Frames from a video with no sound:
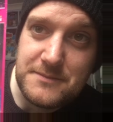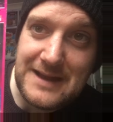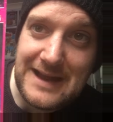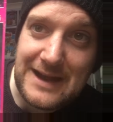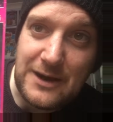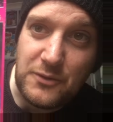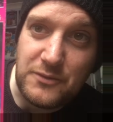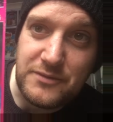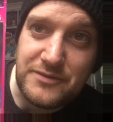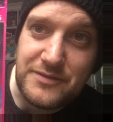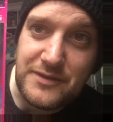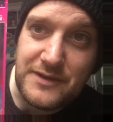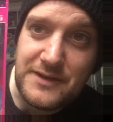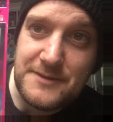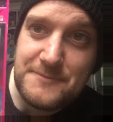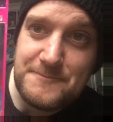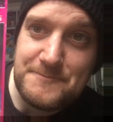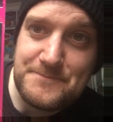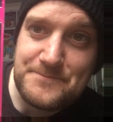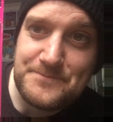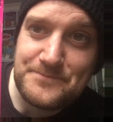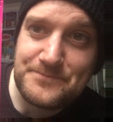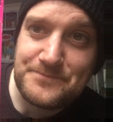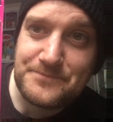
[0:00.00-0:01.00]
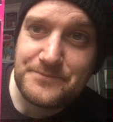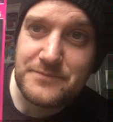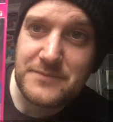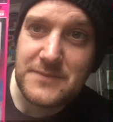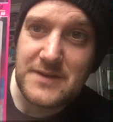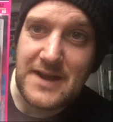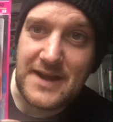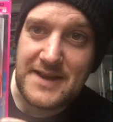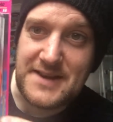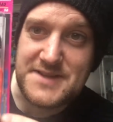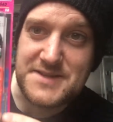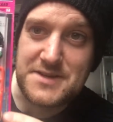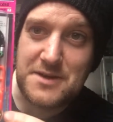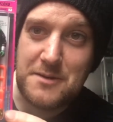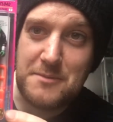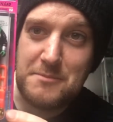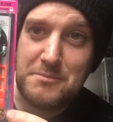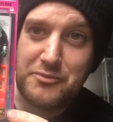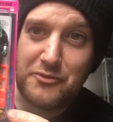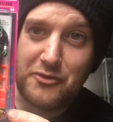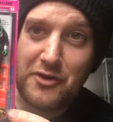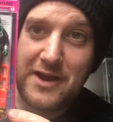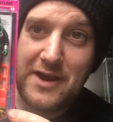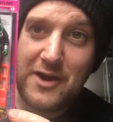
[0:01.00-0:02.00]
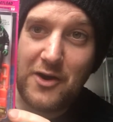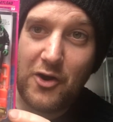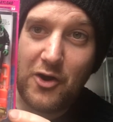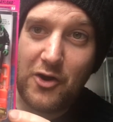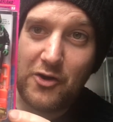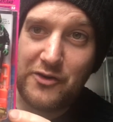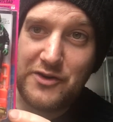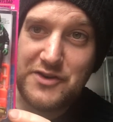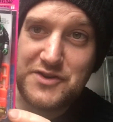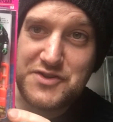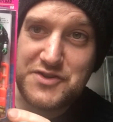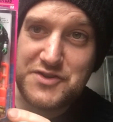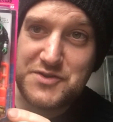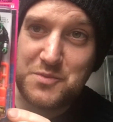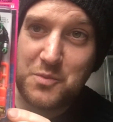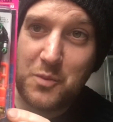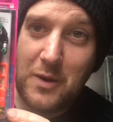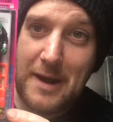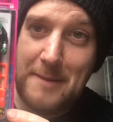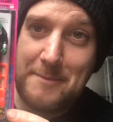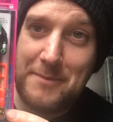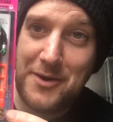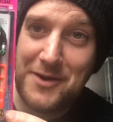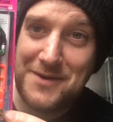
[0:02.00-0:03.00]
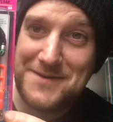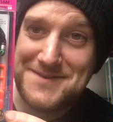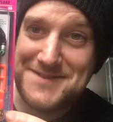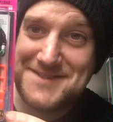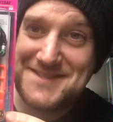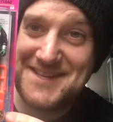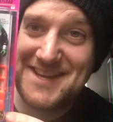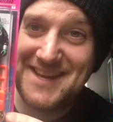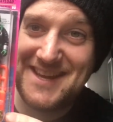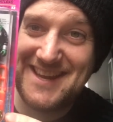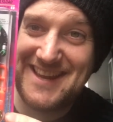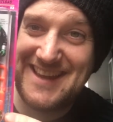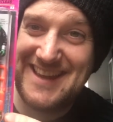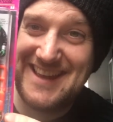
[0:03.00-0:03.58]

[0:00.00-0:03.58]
outfit and his bright orange weapons.